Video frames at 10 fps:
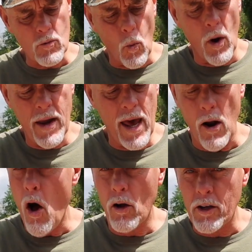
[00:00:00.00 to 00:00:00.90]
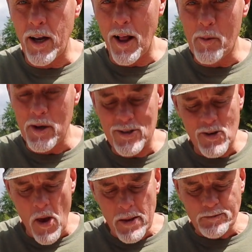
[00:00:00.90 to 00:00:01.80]
One had all good elements.
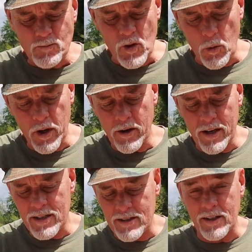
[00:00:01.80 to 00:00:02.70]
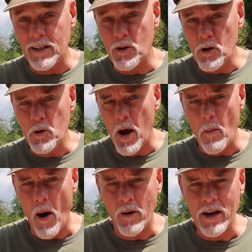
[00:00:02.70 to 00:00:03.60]
The winner is the new
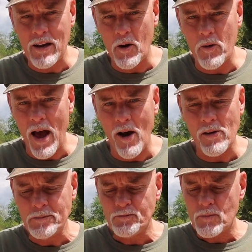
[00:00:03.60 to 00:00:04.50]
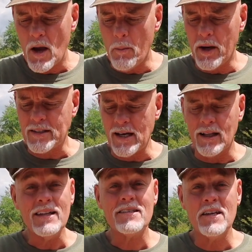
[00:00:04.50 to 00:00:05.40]
MRE, no doubt. But
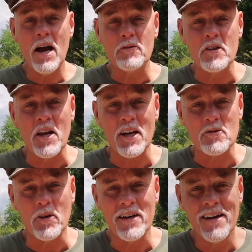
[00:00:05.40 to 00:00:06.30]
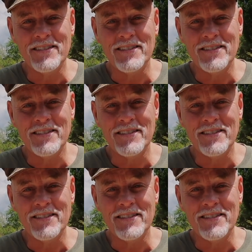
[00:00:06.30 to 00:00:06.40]
let's get after the next one.